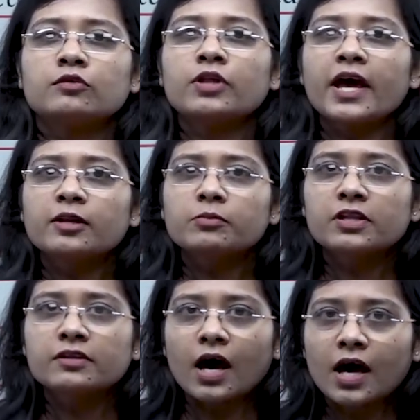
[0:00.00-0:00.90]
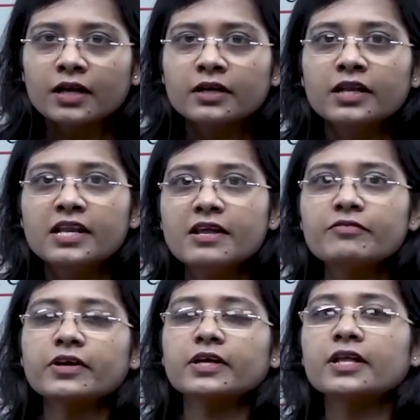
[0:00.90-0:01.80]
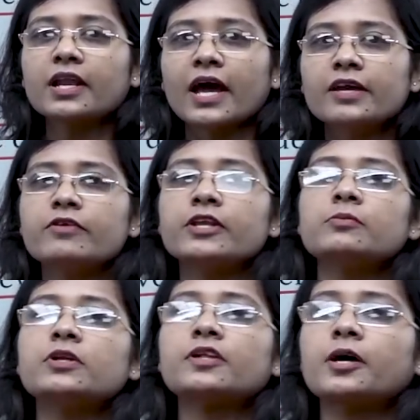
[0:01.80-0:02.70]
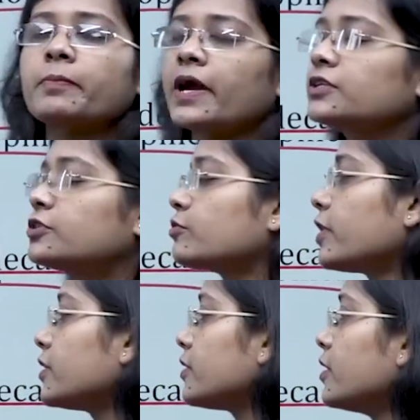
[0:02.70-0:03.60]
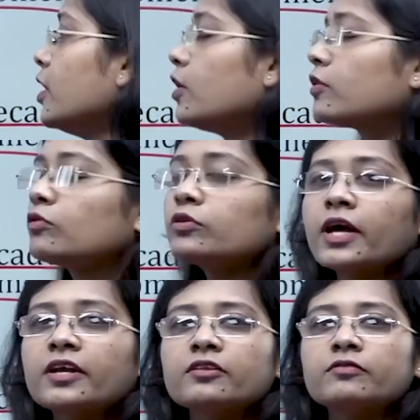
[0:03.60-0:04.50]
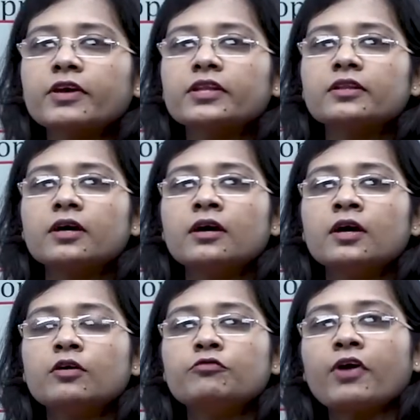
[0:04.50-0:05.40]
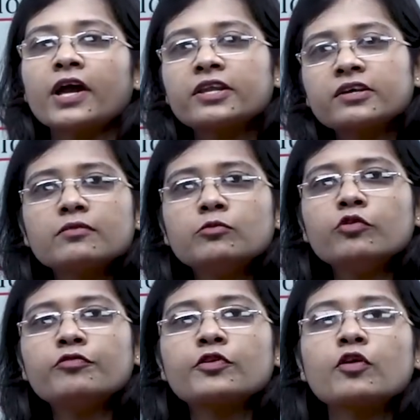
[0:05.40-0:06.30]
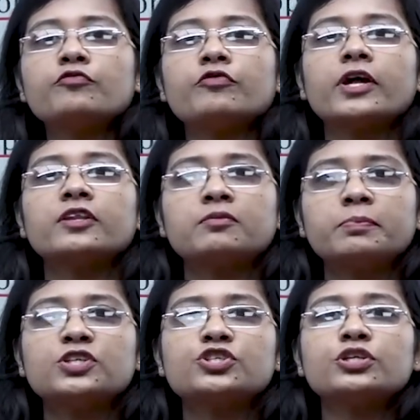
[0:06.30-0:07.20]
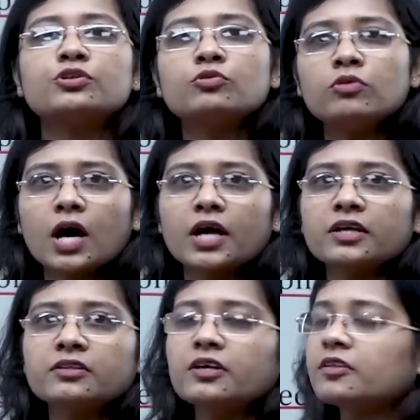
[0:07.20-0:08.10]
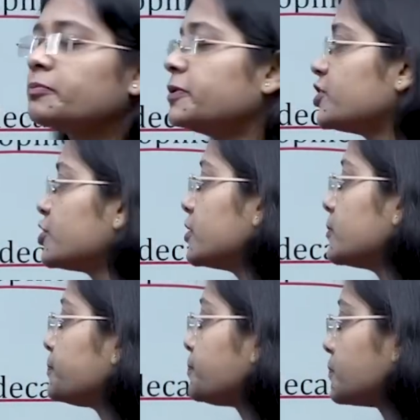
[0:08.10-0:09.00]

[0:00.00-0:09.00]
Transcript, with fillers: So the animals are living, the live animals are packed together. So that is when the virus can move from one species to another species.